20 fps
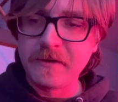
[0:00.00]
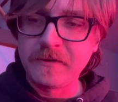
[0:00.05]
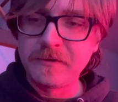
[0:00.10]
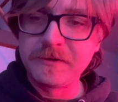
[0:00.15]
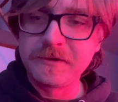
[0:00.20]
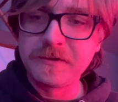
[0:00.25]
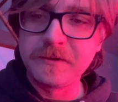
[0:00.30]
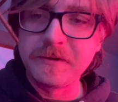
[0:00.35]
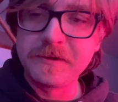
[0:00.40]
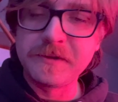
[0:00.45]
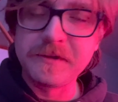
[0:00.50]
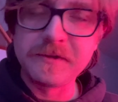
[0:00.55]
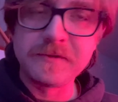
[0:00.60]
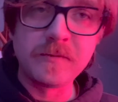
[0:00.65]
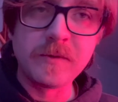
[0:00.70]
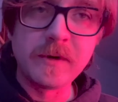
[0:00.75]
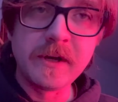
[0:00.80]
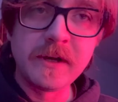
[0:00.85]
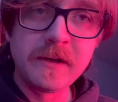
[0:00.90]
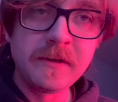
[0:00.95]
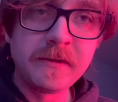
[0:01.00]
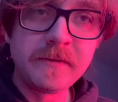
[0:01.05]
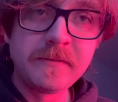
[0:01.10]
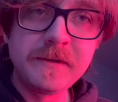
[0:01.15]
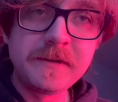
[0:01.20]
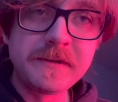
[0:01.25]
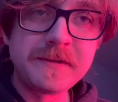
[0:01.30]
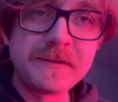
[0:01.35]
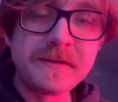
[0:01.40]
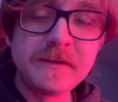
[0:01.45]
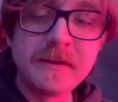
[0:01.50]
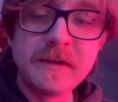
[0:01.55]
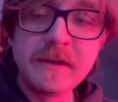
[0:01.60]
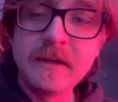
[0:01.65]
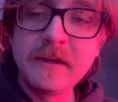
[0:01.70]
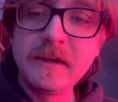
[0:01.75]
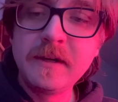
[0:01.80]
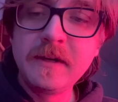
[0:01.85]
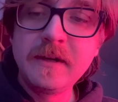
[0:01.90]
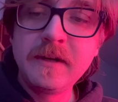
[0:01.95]
stores as well.
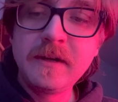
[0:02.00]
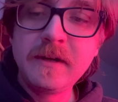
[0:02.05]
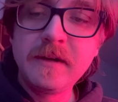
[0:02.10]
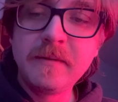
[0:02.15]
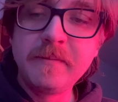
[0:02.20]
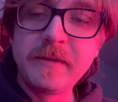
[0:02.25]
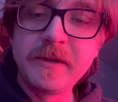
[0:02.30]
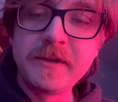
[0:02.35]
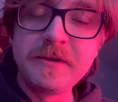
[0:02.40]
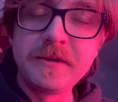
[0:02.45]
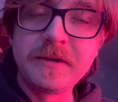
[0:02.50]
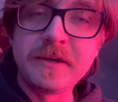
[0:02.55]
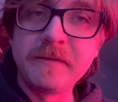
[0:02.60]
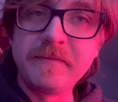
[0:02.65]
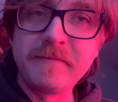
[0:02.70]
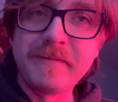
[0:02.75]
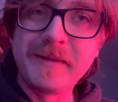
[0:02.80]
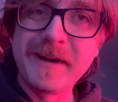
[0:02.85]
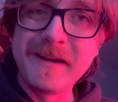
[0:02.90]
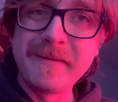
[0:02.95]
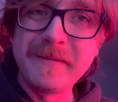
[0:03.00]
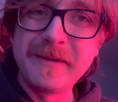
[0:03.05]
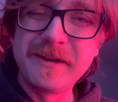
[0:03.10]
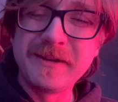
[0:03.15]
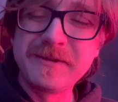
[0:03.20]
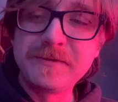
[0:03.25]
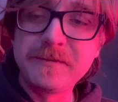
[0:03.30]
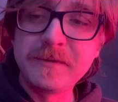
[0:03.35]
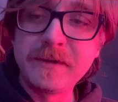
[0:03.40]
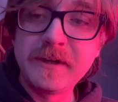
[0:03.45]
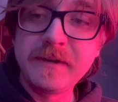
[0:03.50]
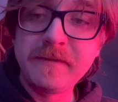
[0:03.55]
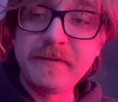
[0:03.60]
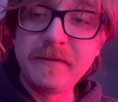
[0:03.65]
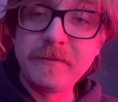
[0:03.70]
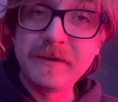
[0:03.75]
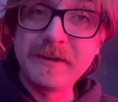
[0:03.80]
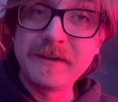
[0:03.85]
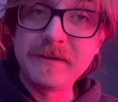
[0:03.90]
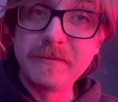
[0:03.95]
But you can buy them elsewhere if you
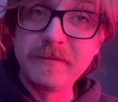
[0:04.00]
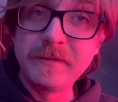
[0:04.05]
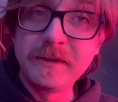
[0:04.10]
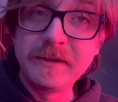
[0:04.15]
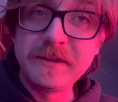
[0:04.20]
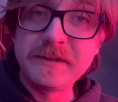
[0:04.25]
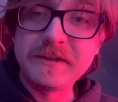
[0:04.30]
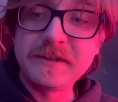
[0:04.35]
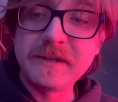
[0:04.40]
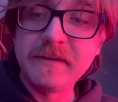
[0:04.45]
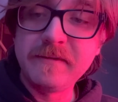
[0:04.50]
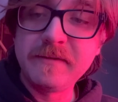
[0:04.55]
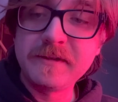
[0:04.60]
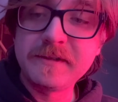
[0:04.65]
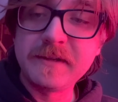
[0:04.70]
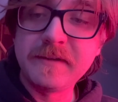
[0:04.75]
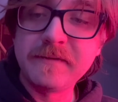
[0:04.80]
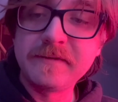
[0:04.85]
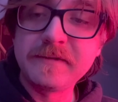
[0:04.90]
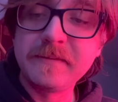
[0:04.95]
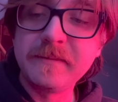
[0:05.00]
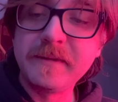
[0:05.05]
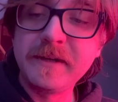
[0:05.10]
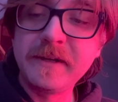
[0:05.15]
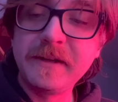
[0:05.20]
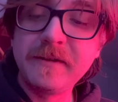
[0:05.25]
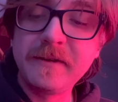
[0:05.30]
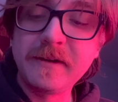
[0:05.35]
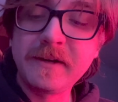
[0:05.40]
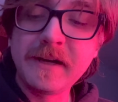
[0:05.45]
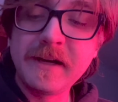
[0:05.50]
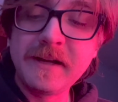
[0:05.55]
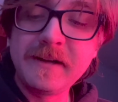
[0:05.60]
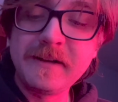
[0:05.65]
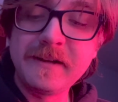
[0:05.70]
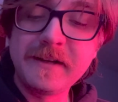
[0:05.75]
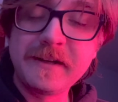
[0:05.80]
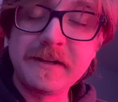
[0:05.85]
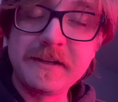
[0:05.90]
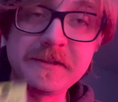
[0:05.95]
want to really save yourself some money. They're kind of
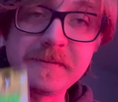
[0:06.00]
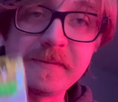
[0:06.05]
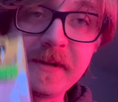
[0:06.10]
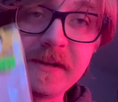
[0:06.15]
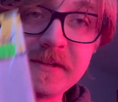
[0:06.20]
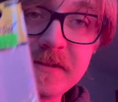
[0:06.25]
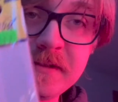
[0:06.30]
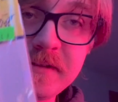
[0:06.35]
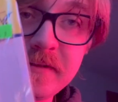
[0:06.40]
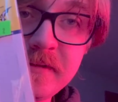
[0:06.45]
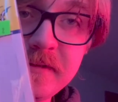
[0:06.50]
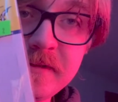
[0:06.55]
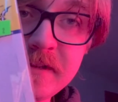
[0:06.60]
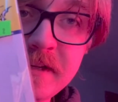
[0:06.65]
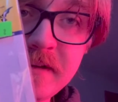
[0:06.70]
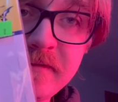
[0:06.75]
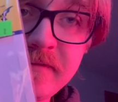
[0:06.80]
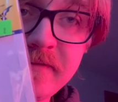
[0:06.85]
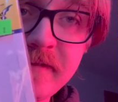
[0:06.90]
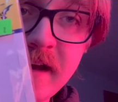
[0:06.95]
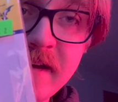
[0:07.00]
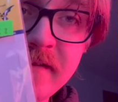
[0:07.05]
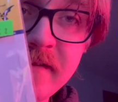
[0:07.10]
like expensive. It was like 5 of